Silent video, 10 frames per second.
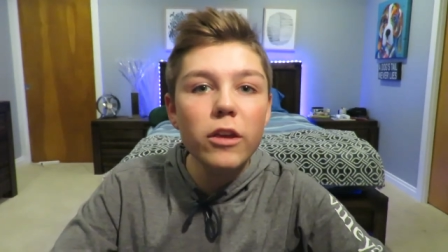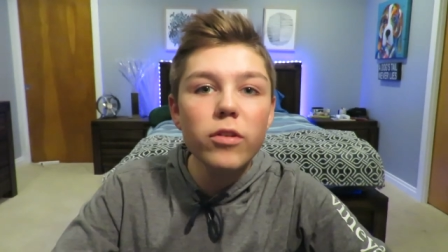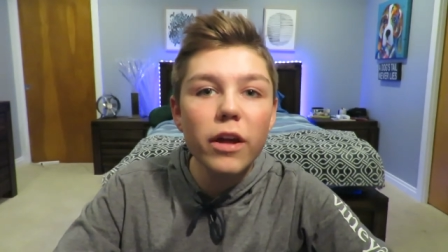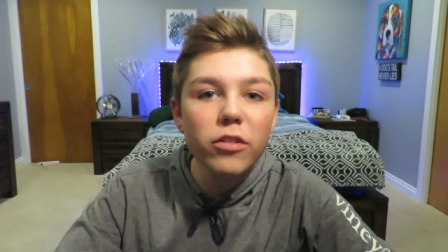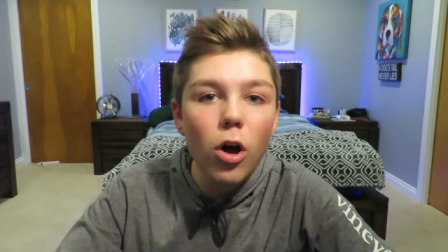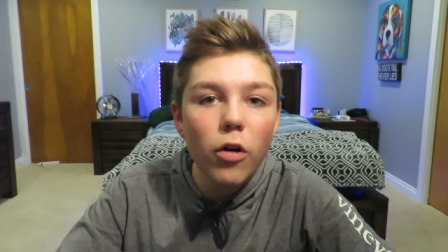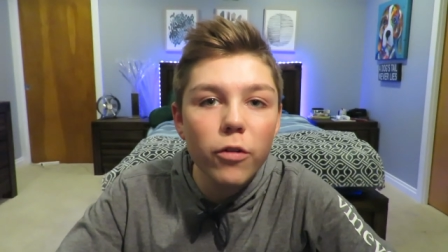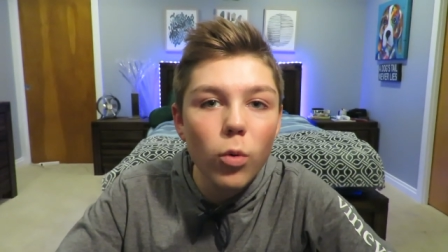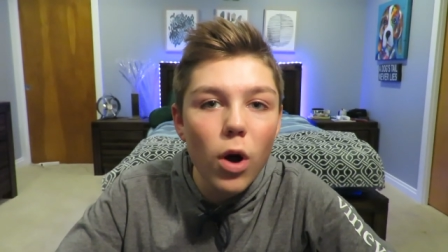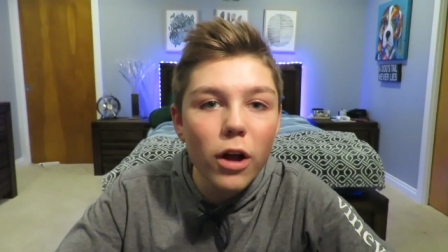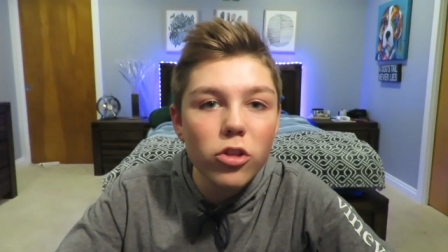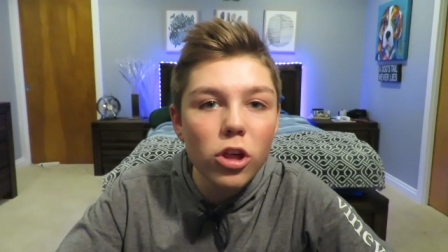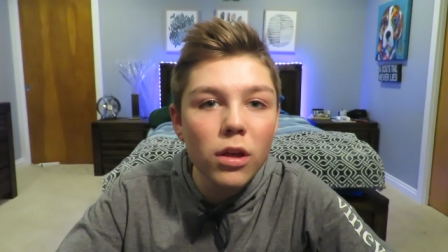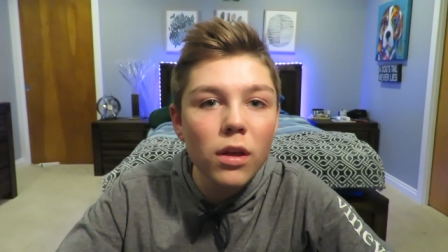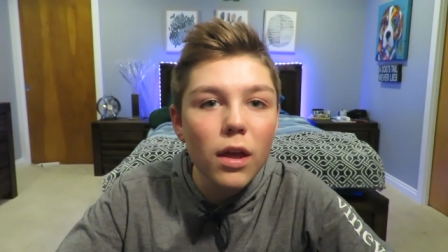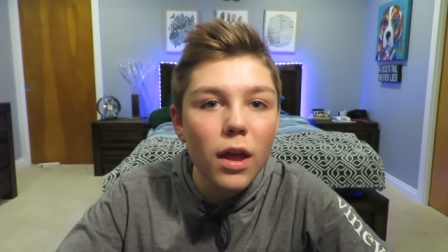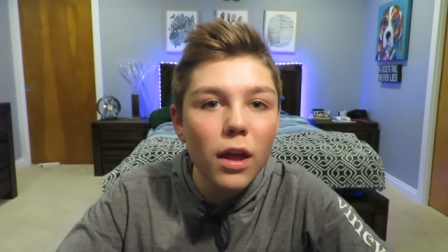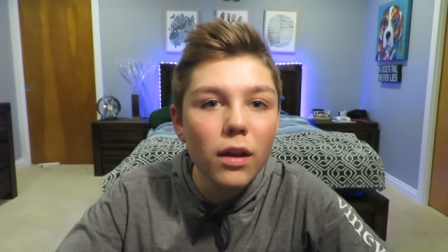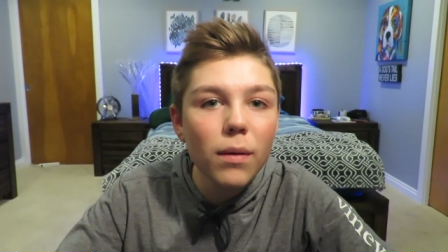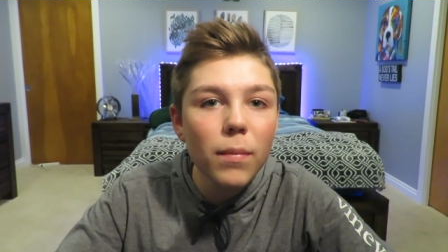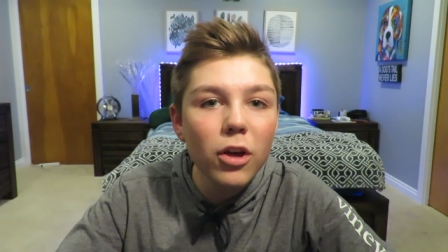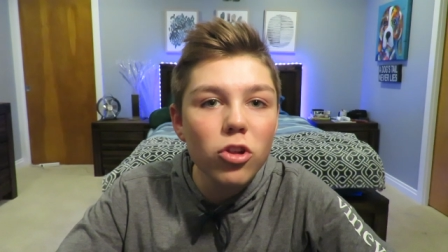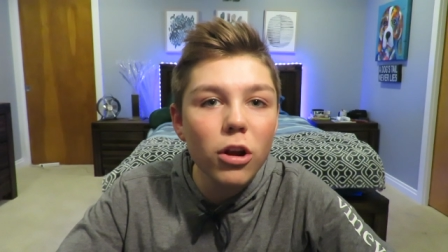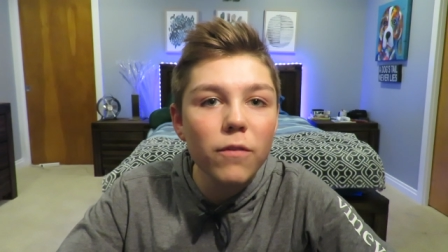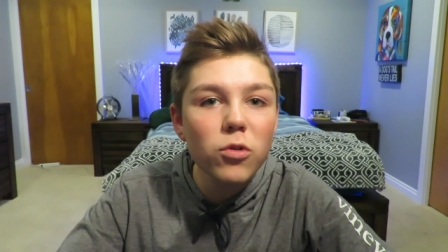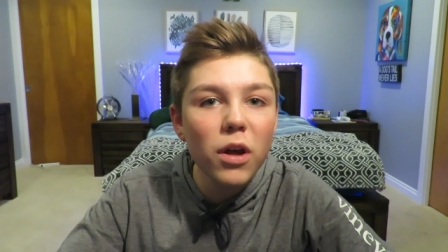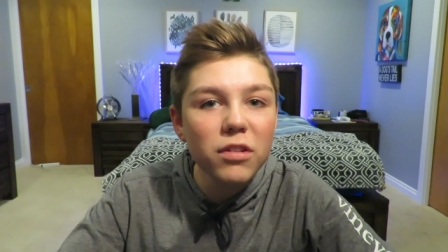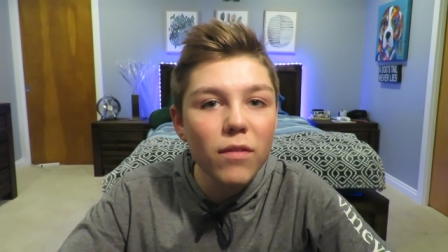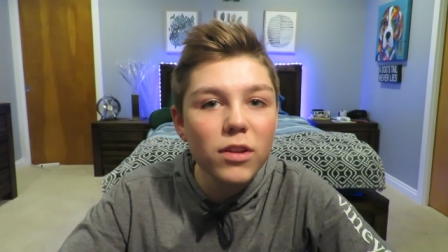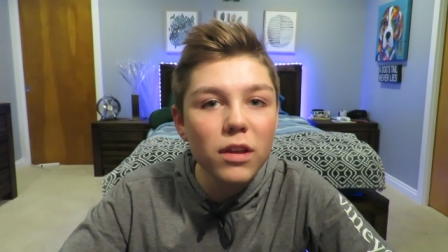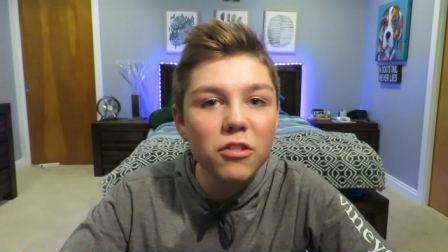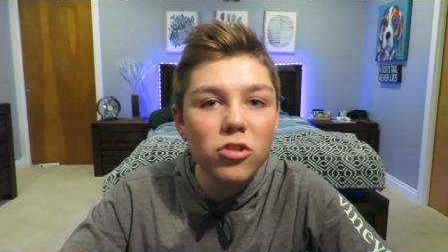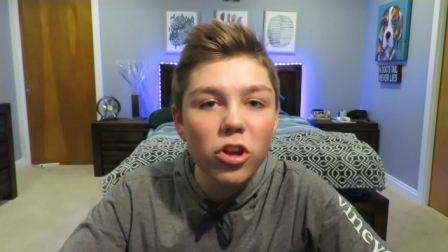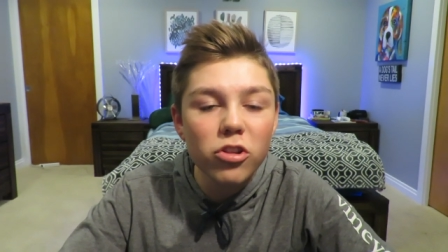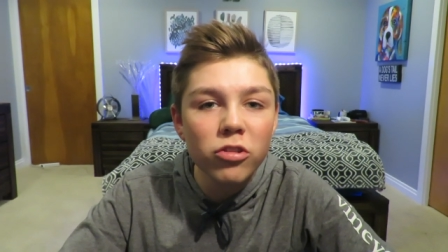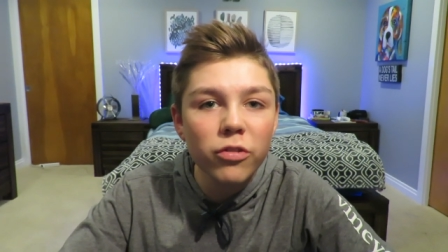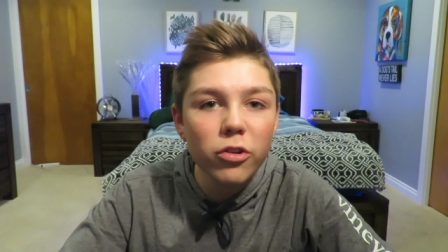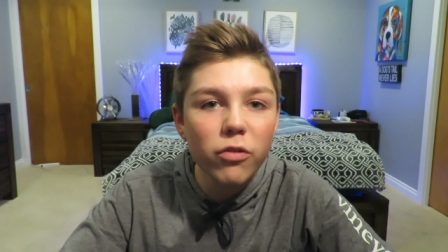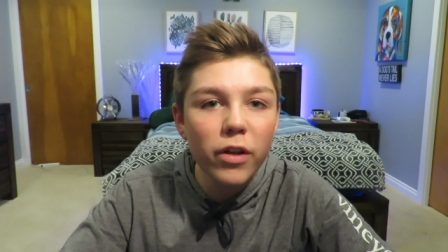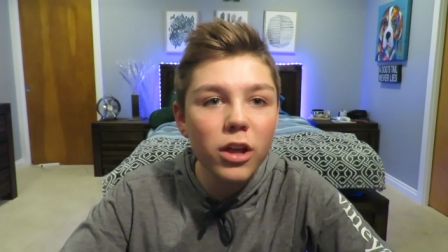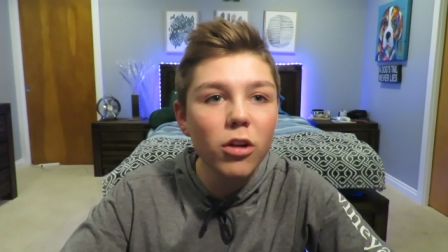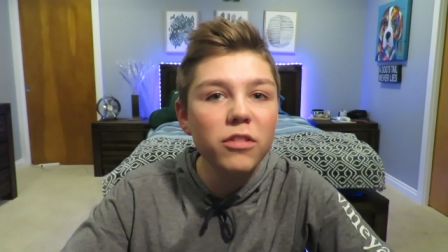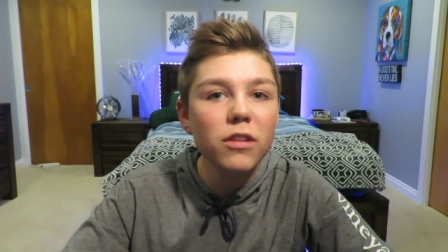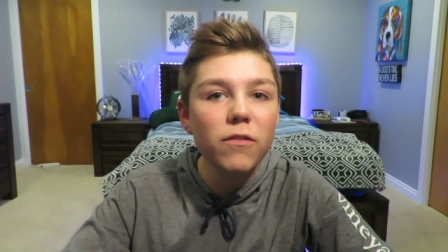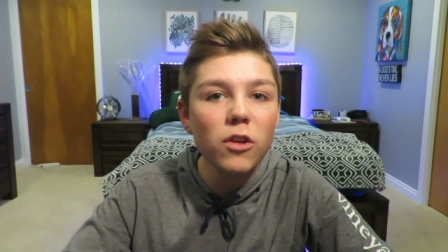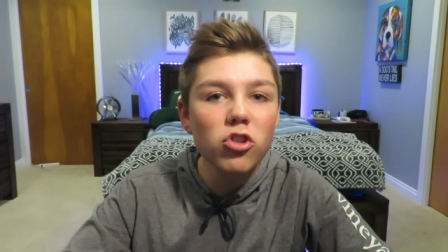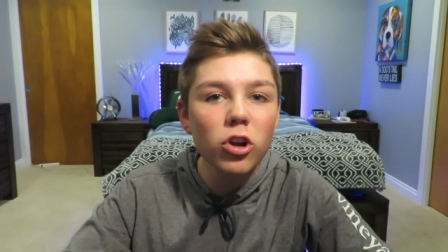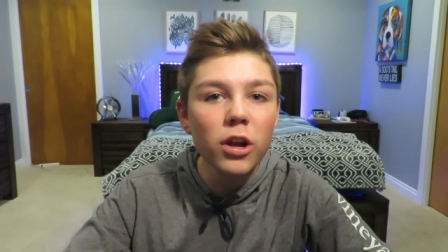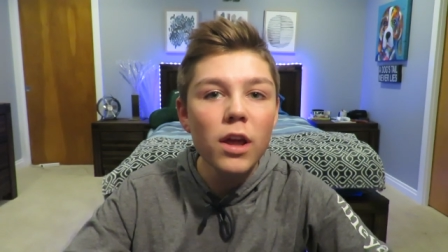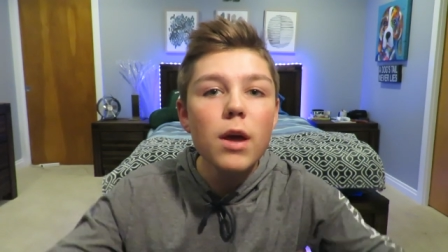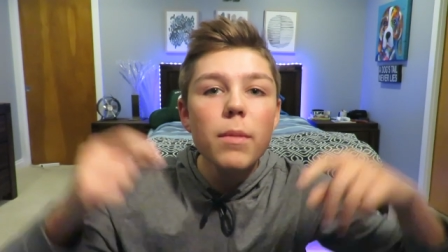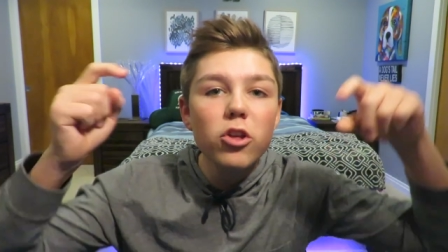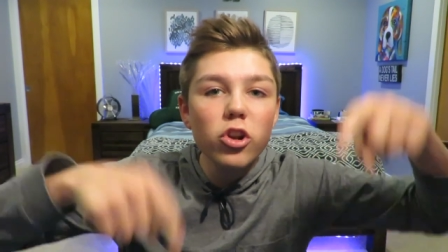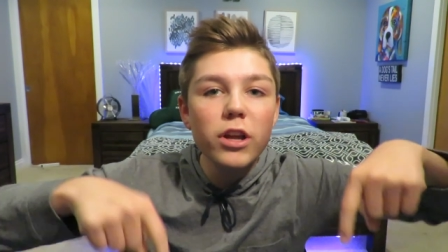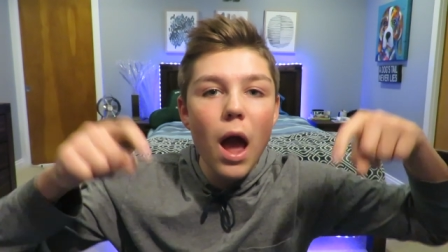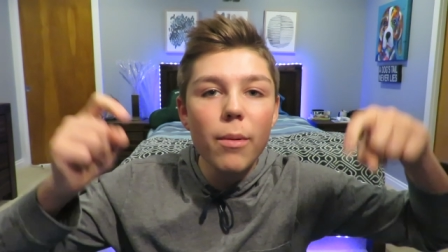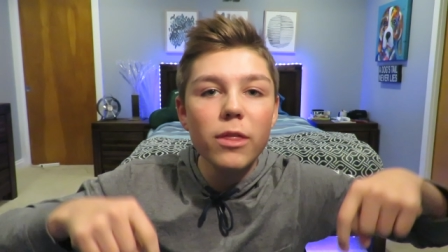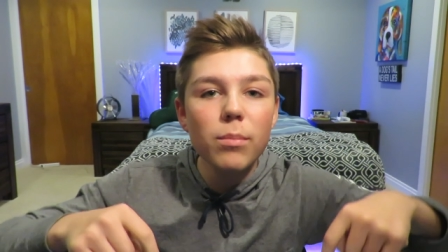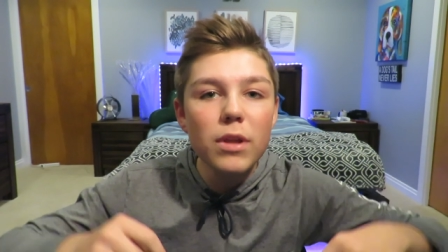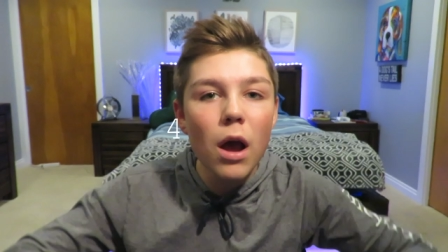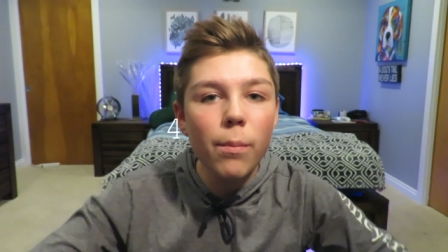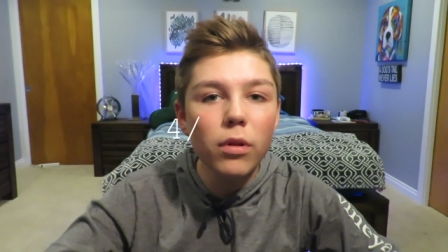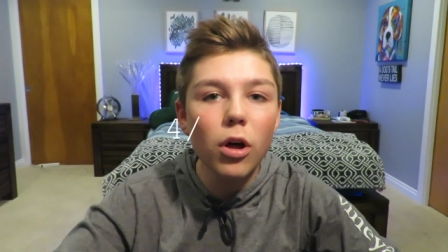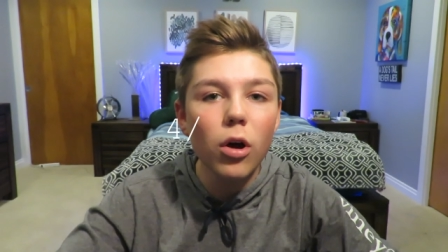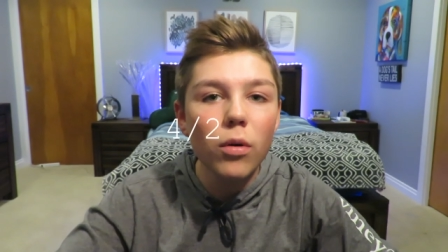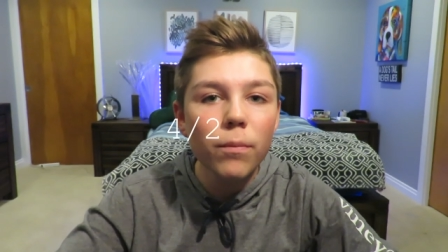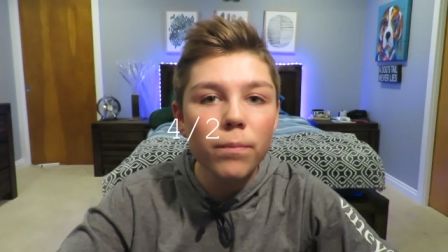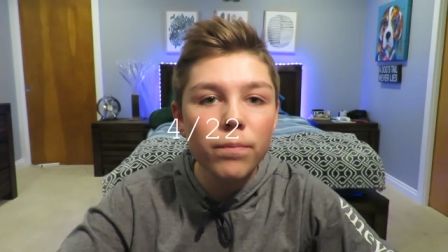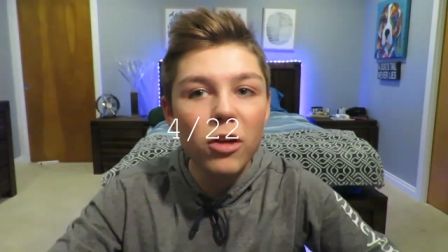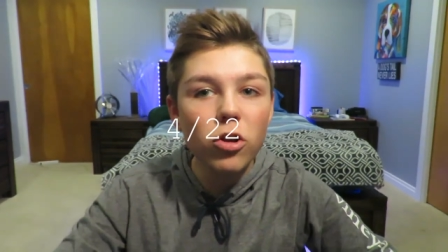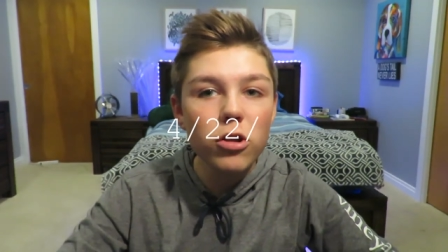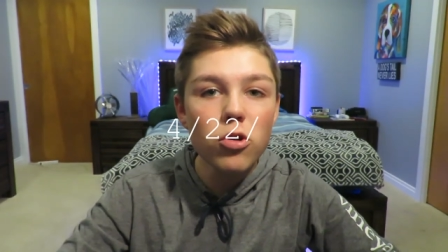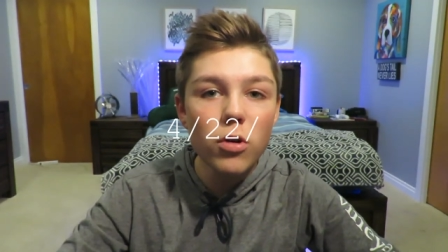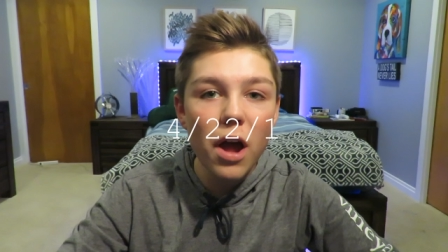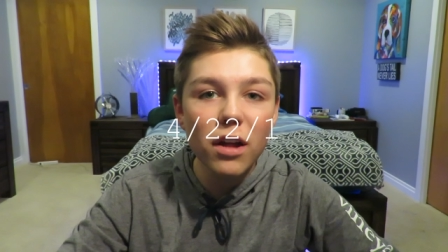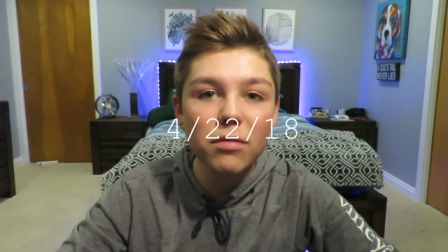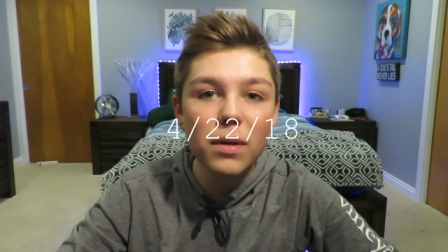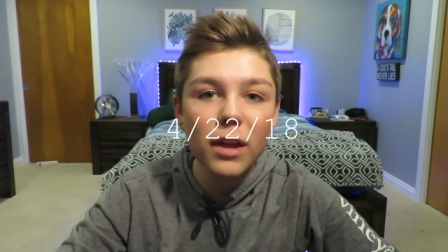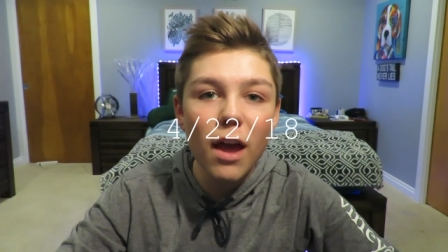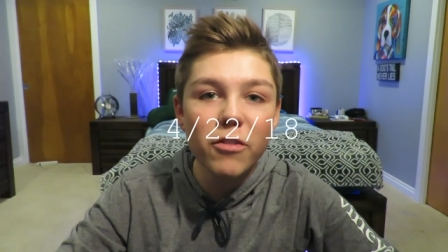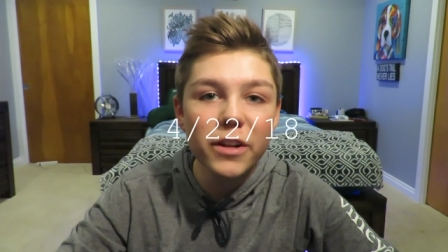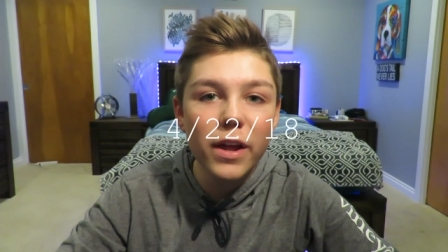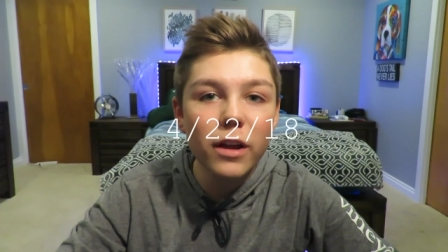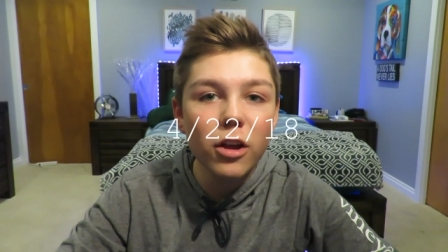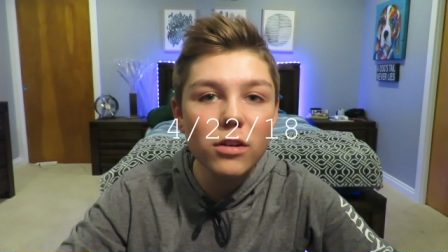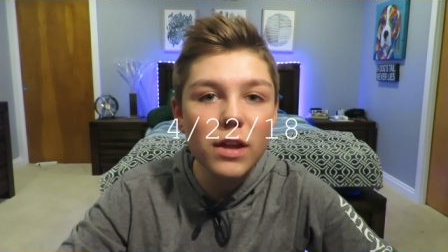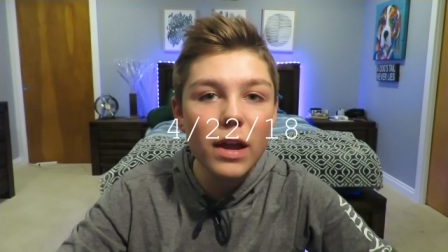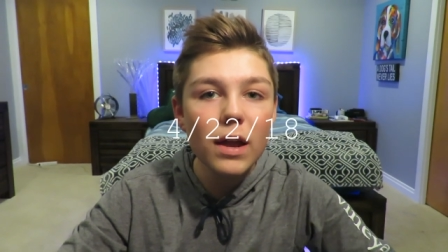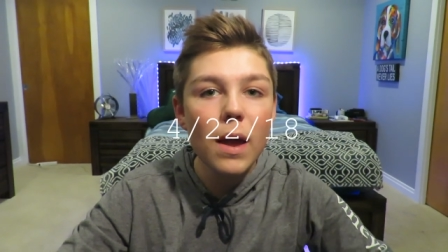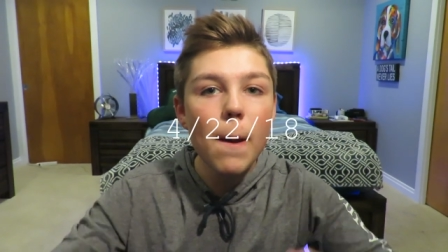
Thank you guys all for watching, and make sure if you guys have any suggestions for new videos in the future, make sure to comment them down below. Make sure you guys make every day a good day.